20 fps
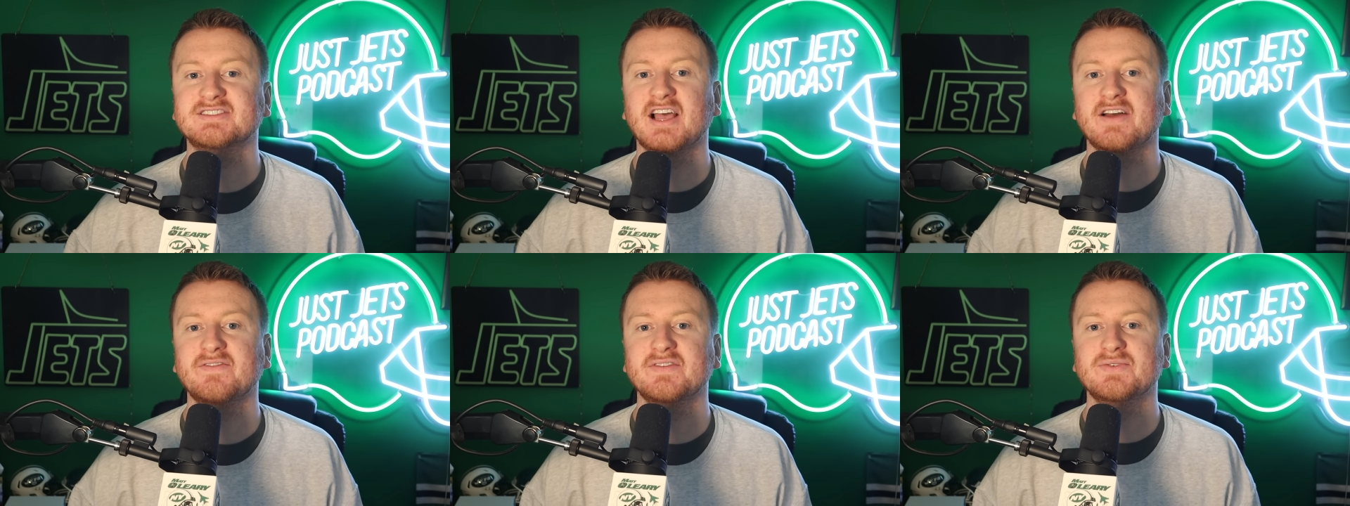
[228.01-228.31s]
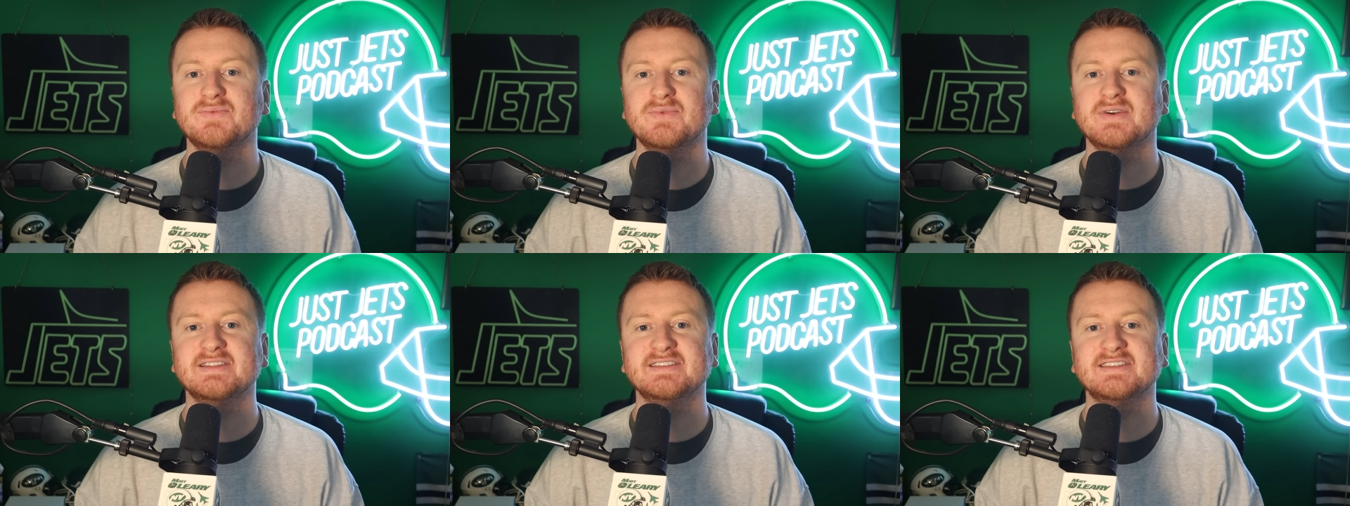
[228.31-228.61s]

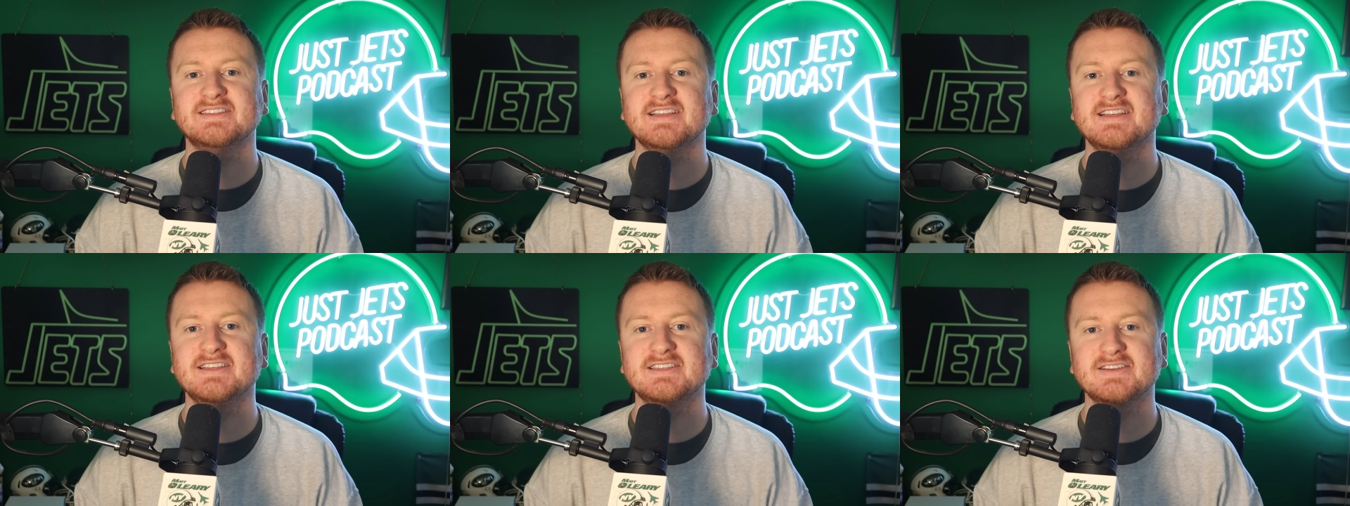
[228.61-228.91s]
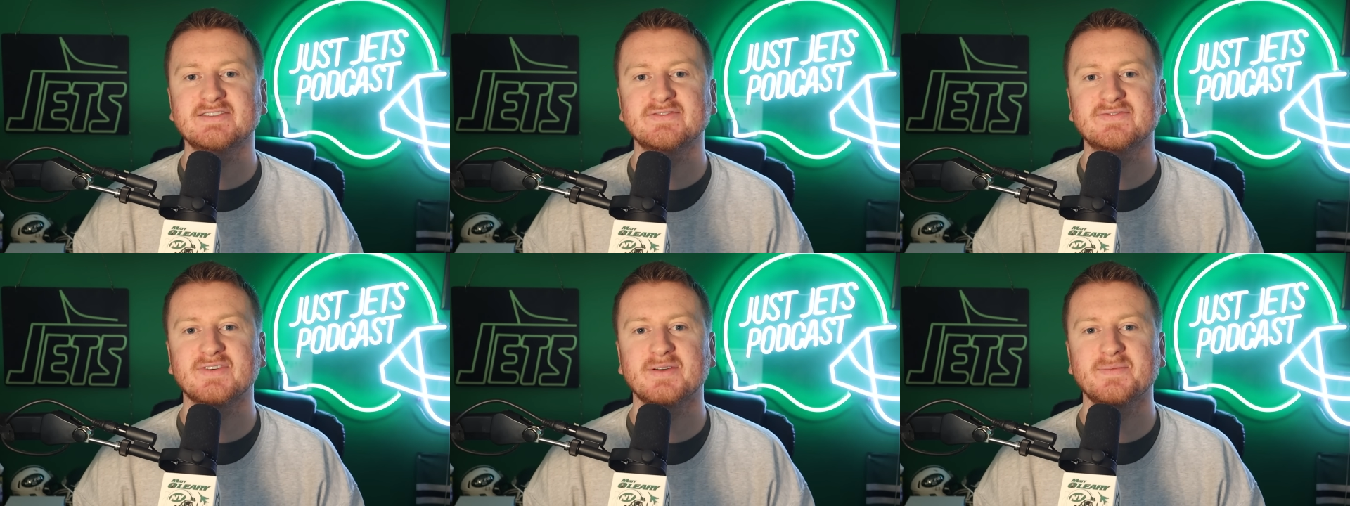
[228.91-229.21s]
seven win
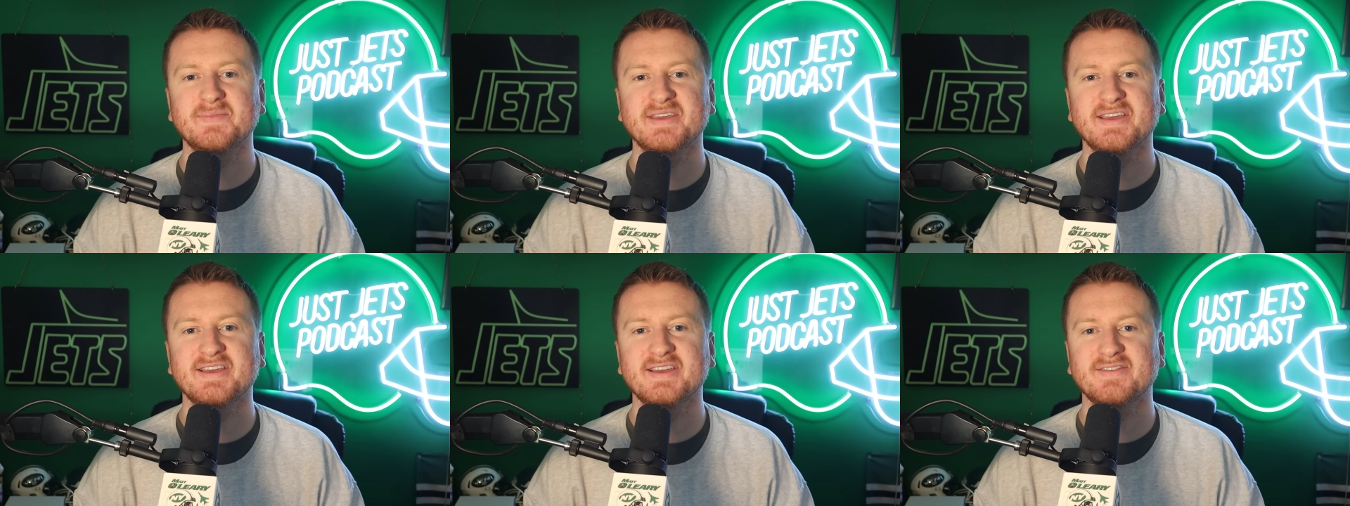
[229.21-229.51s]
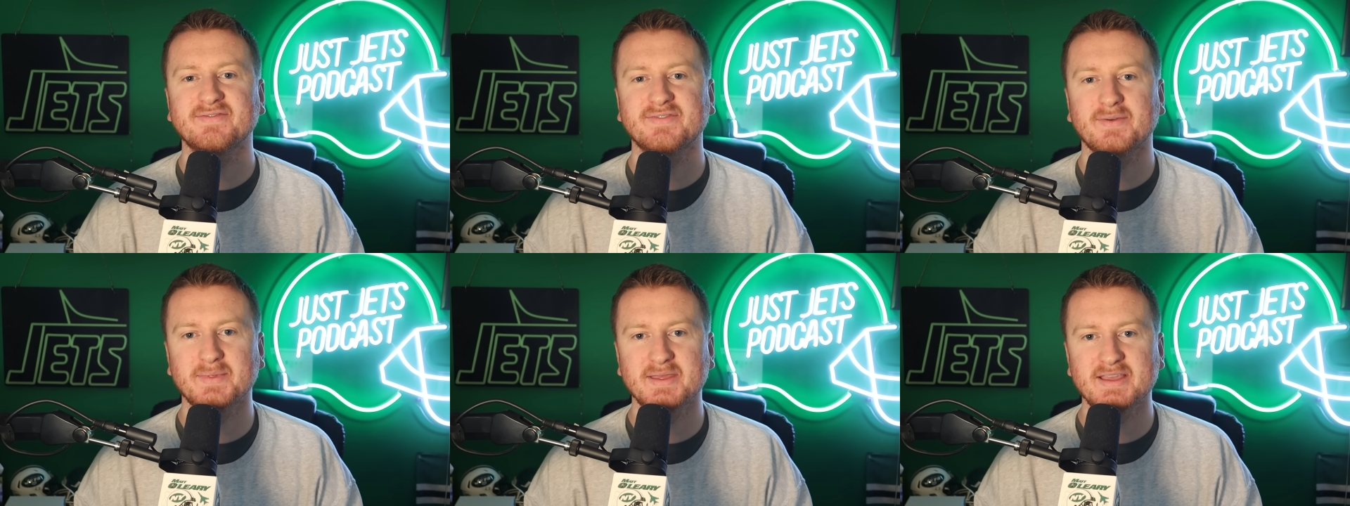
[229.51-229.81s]
season from
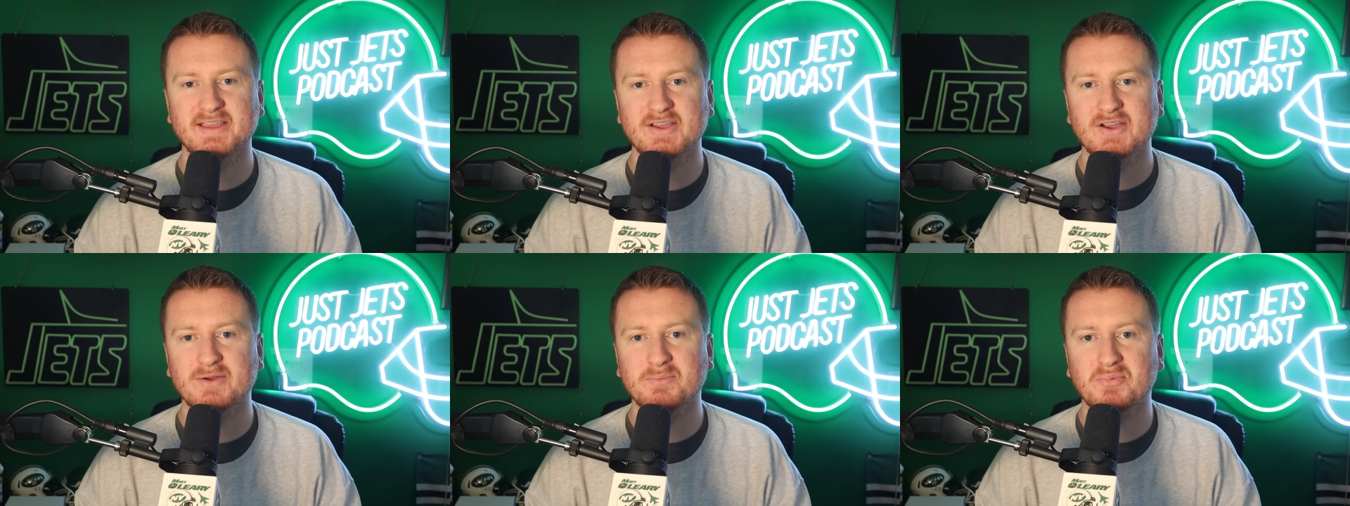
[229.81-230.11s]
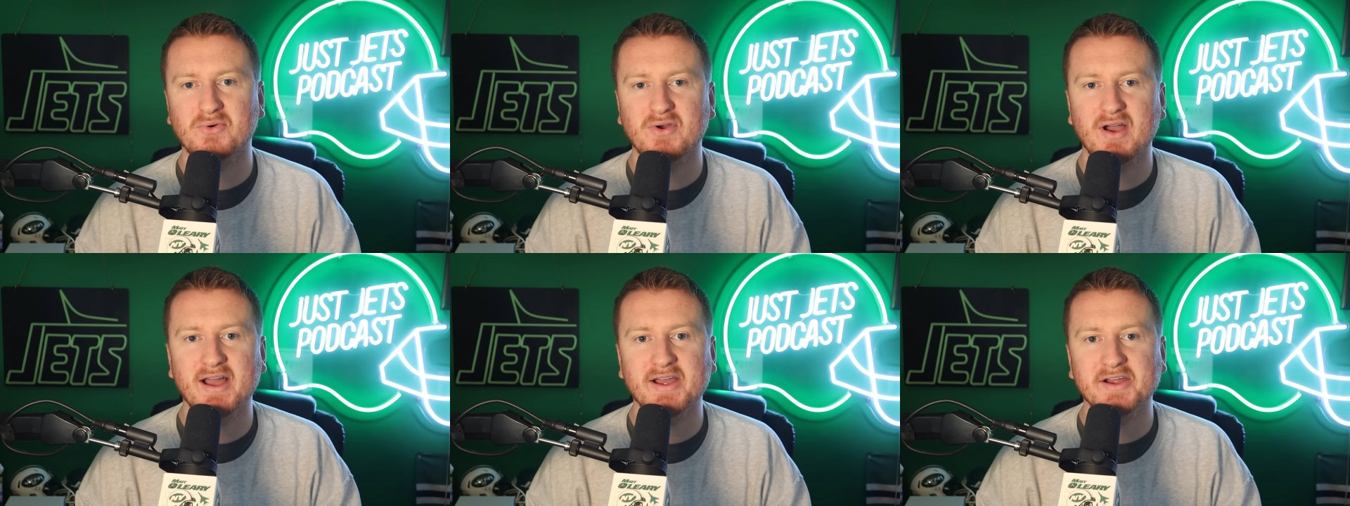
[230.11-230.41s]
the from the year
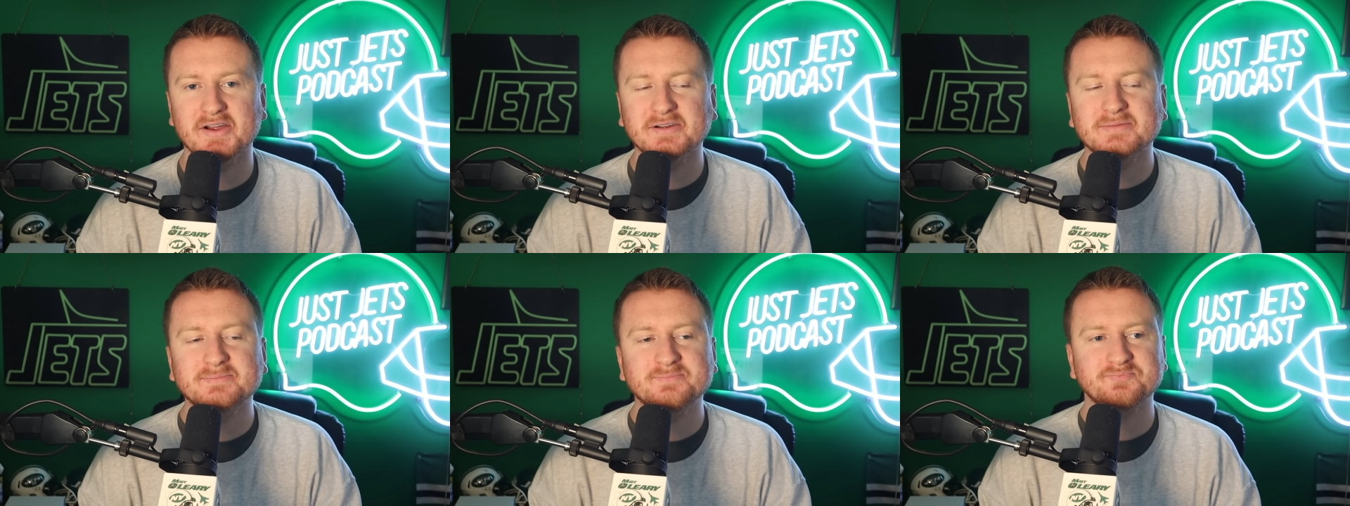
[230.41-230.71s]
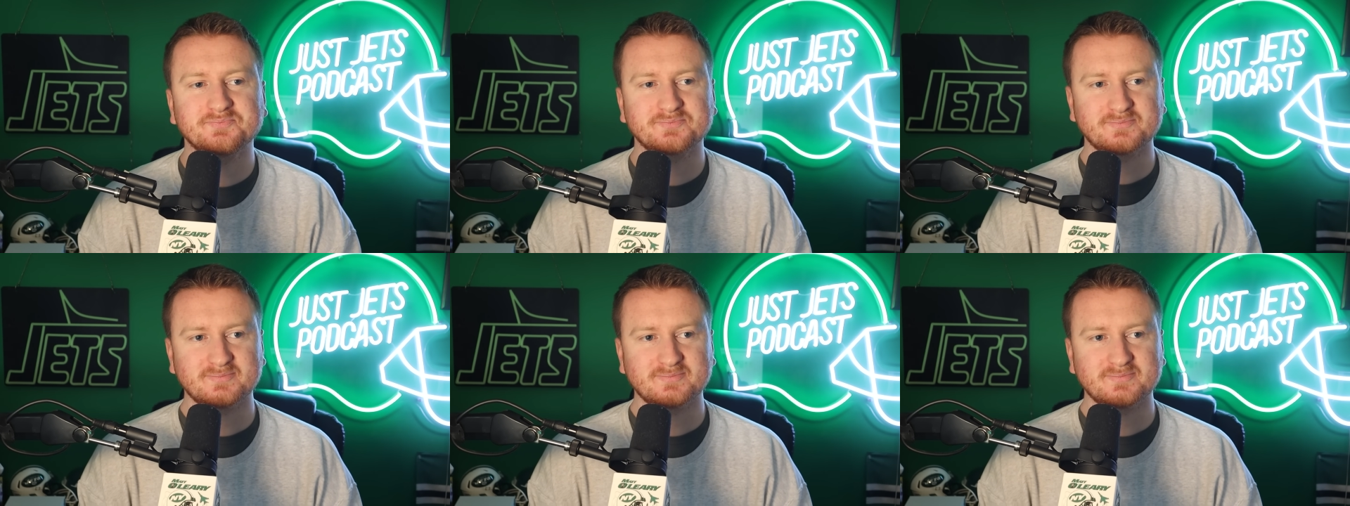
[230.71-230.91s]
prior.